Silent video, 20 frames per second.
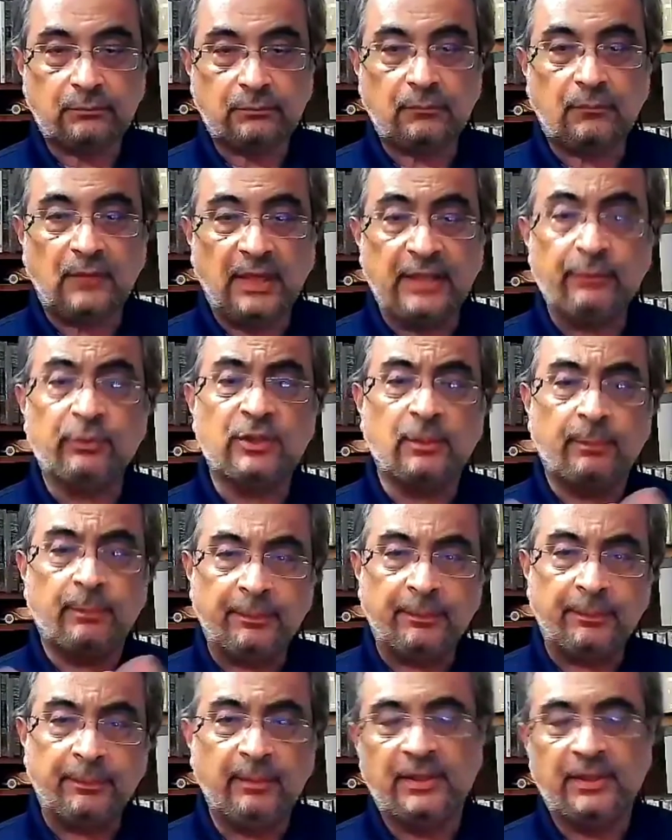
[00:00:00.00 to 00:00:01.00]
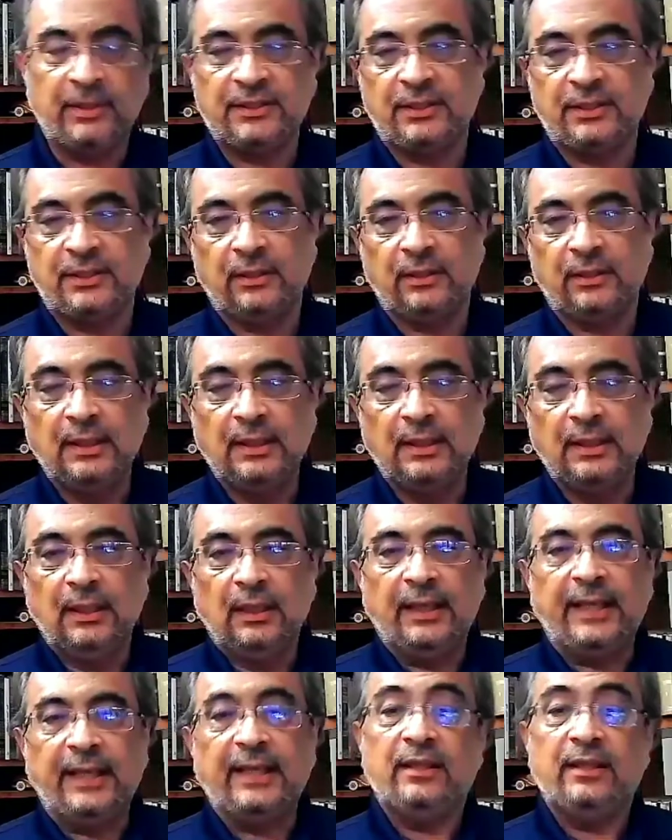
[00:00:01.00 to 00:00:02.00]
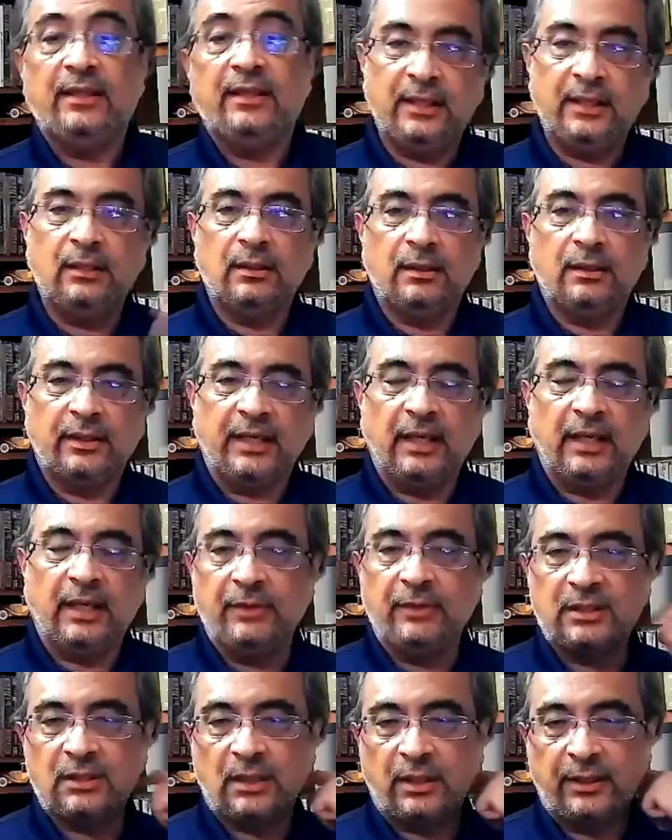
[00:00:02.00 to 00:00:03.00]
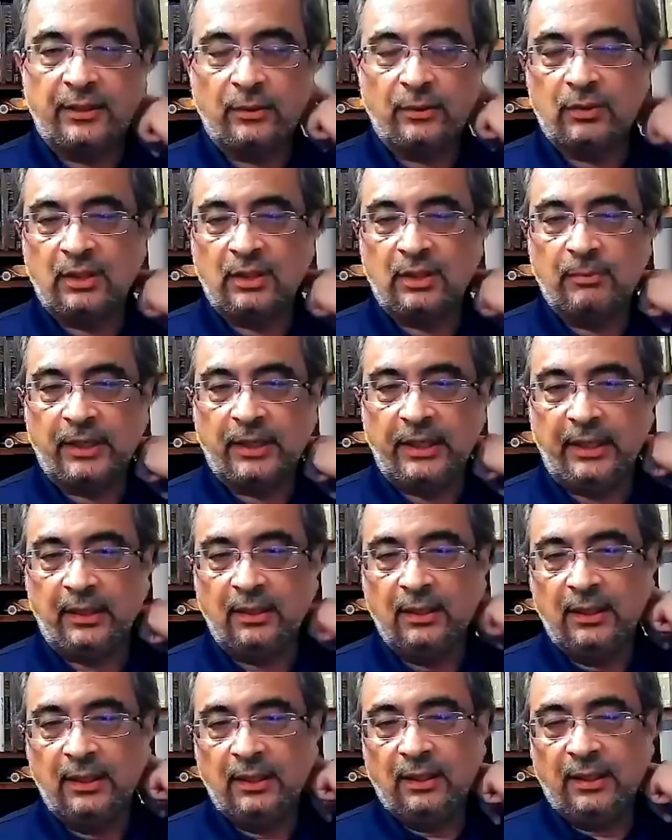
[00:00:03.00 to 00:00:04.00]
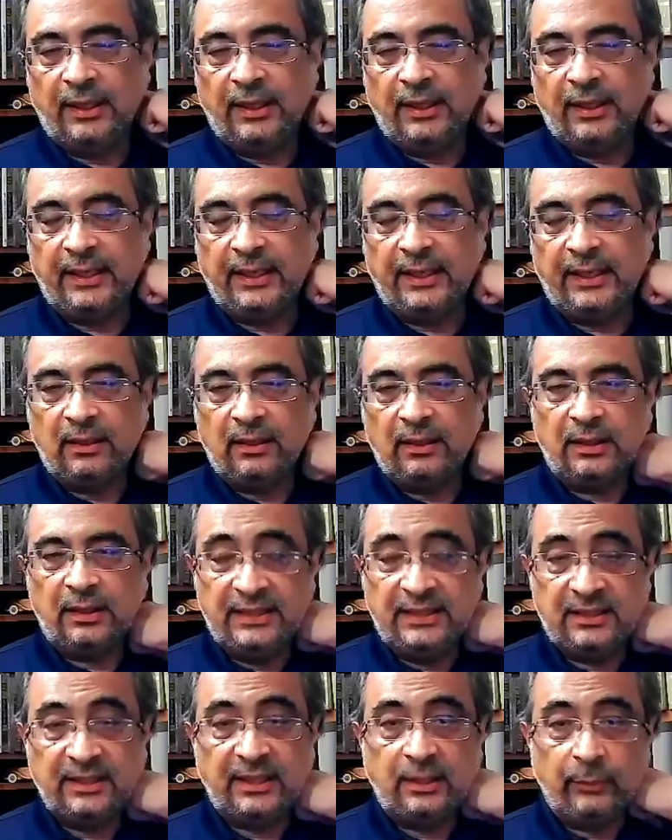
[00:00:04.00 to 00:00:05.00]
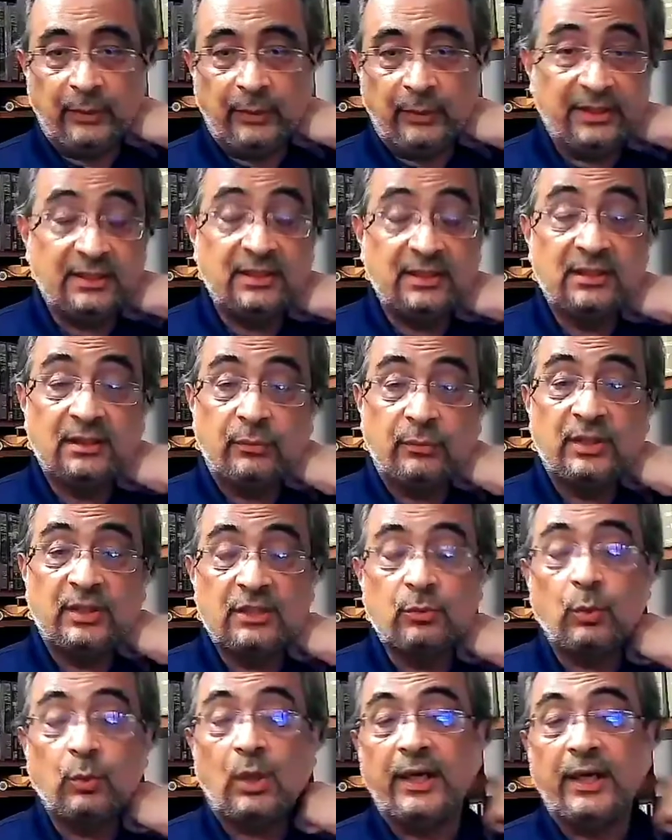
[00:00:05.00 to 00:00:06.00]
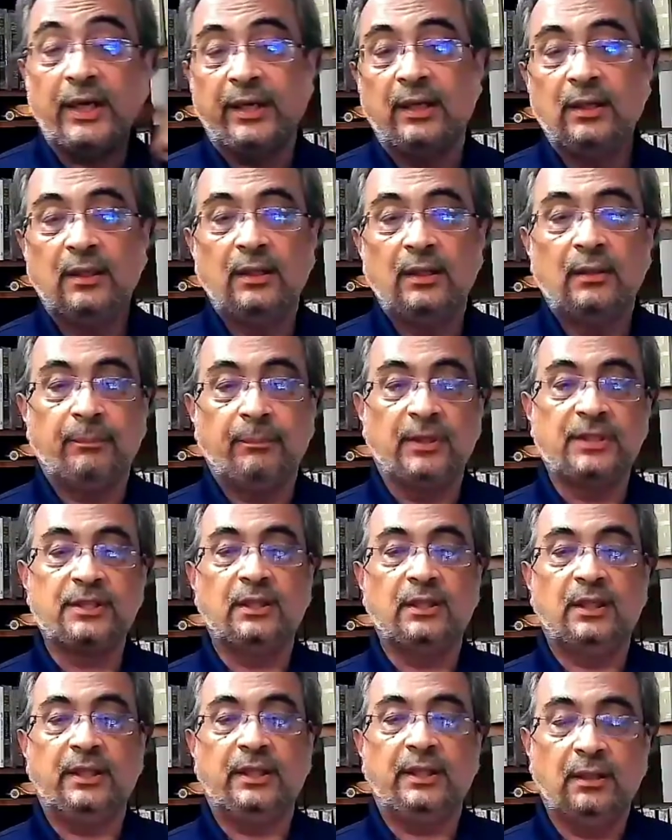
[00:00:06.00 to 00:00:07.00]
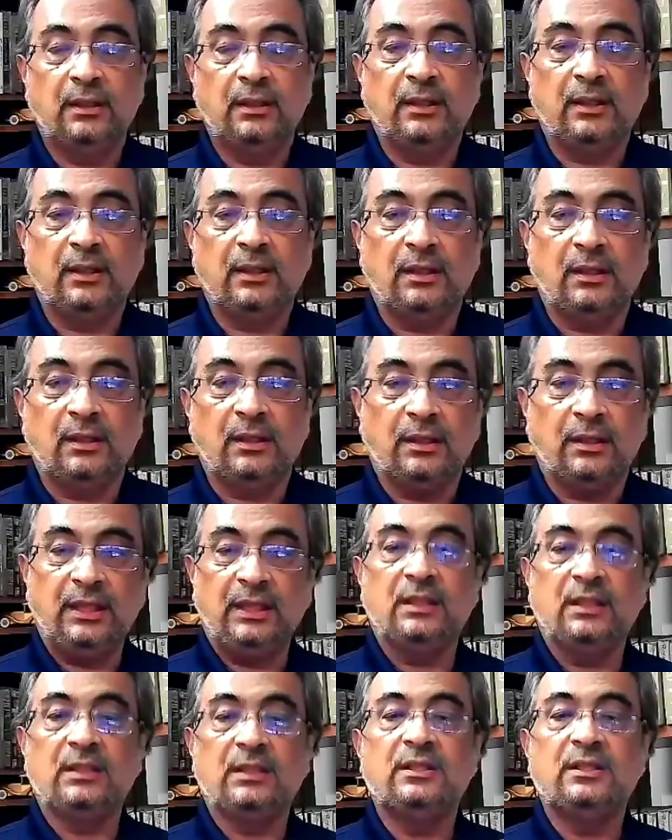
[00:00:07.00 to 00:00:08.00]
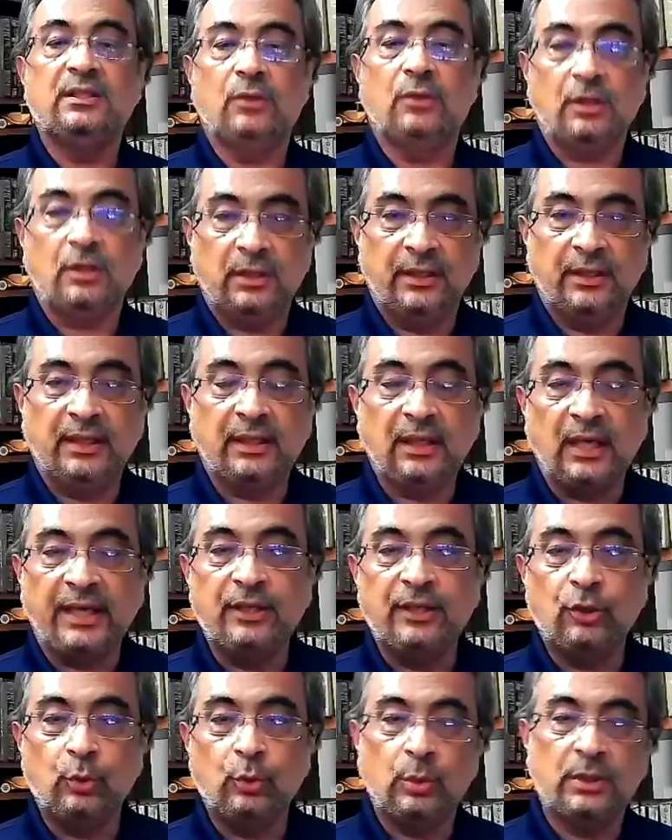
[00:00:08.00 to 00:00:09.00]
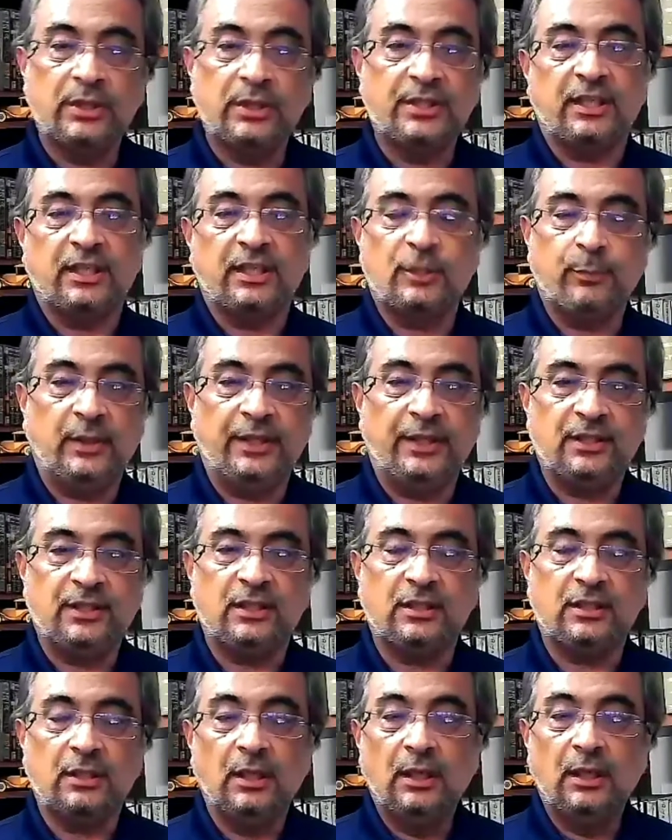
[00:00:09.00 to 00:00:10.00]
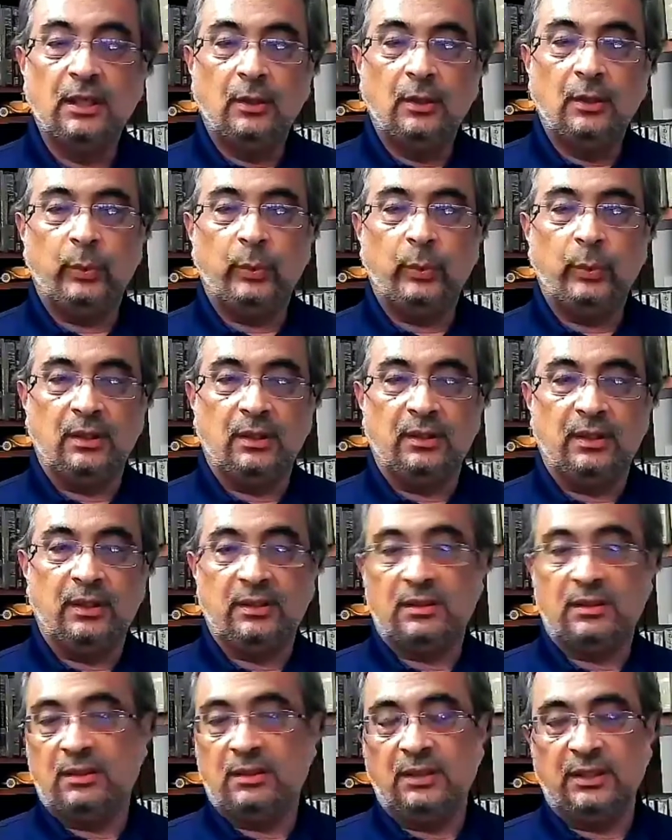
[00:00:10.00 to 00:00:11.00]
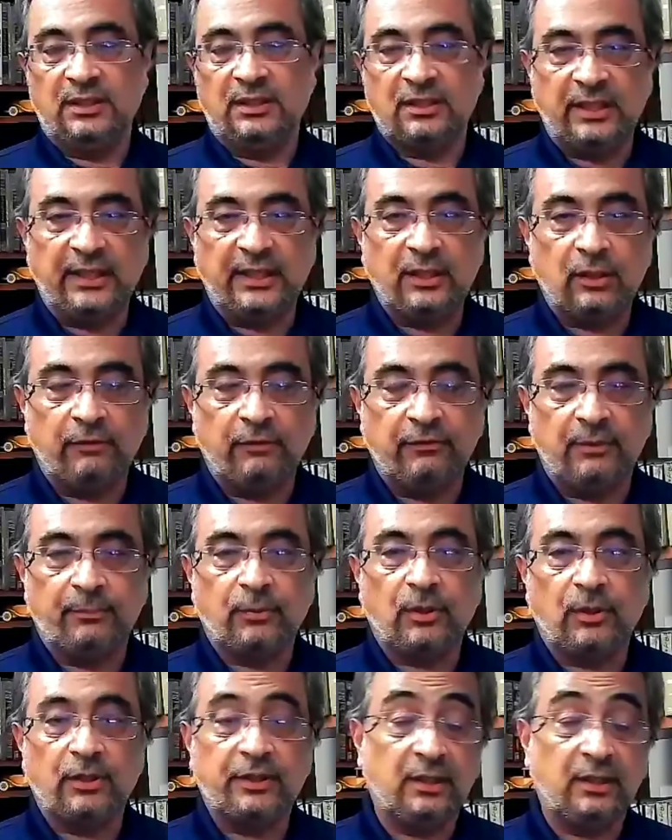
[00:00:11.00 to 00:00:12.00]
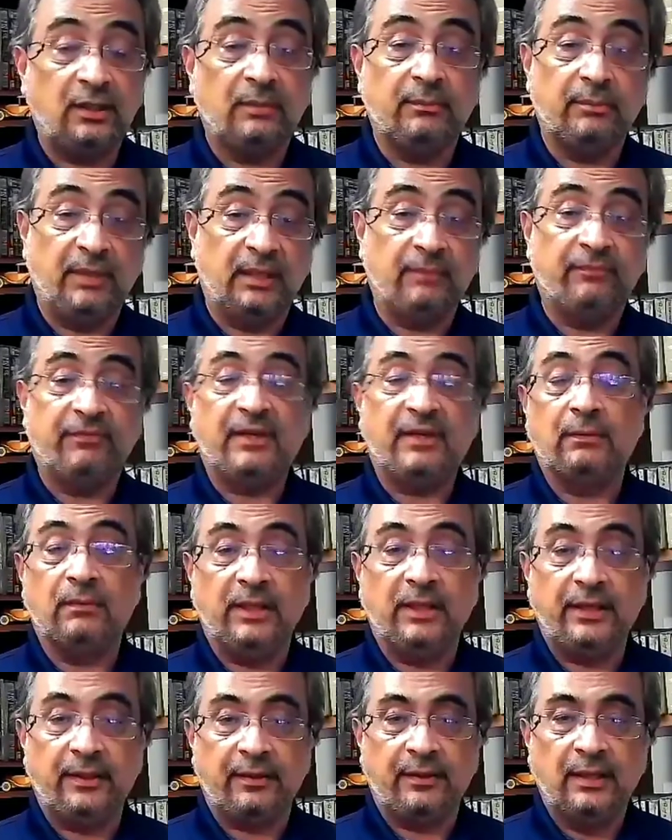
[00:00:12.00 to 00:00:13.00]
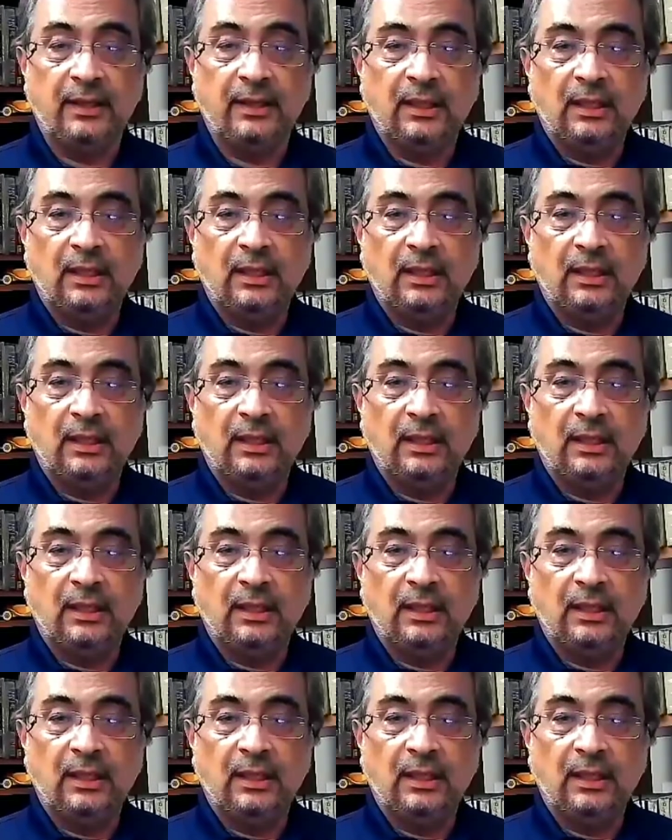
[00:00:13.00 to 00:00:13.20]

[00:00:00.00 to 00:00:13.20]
It was a puppy, basically. And then Gabriel started to come again, and he said, well, this is why personally he is not inclined towards such places where there's the stink of a potty being found there.